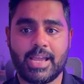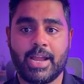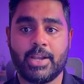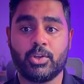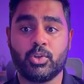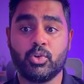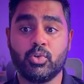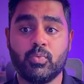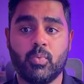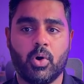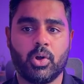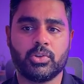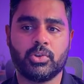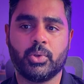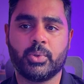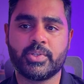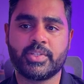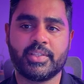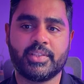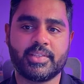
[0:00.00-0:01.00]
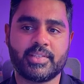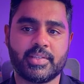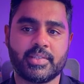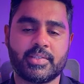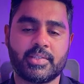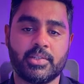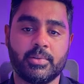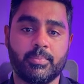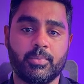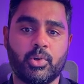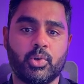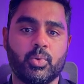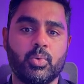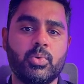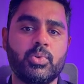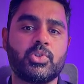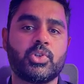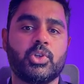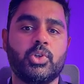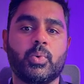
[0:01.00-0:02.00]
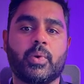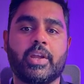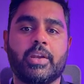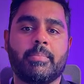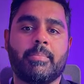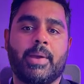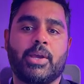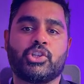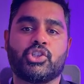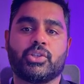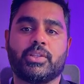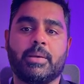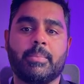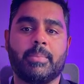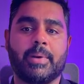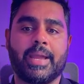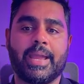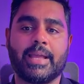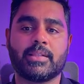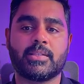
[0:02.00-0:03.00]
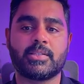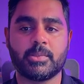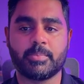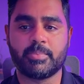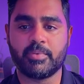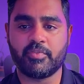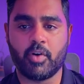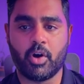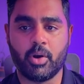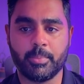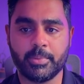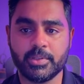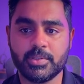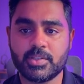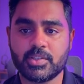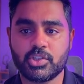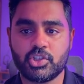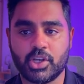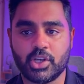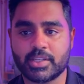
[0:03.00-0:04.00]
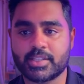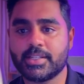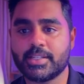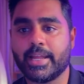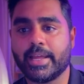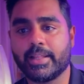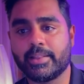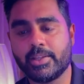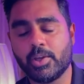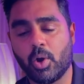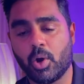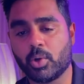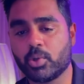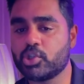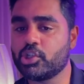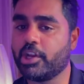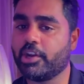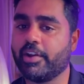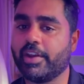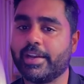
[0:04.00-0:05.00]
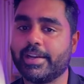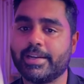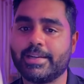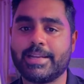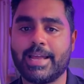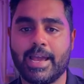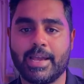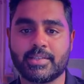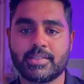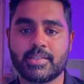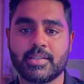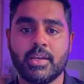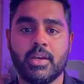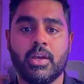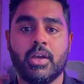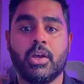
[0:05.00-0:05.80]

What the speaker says: and you want those in the system too, so you can measure them against the performance, just like the auto-generated tags.